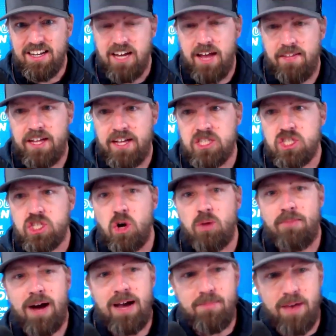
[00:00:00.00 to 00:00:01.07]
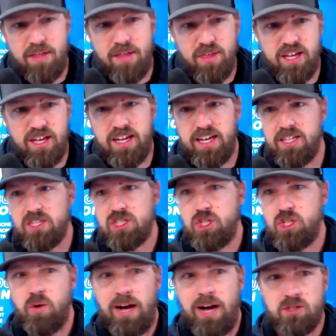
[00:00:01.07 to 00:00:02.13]
And then, so my method is
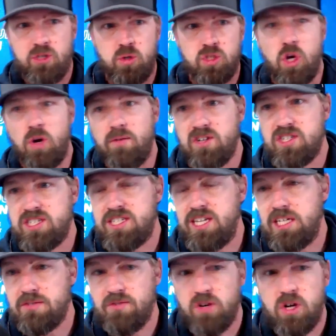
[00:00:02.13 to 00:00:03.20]
to outsource overseas for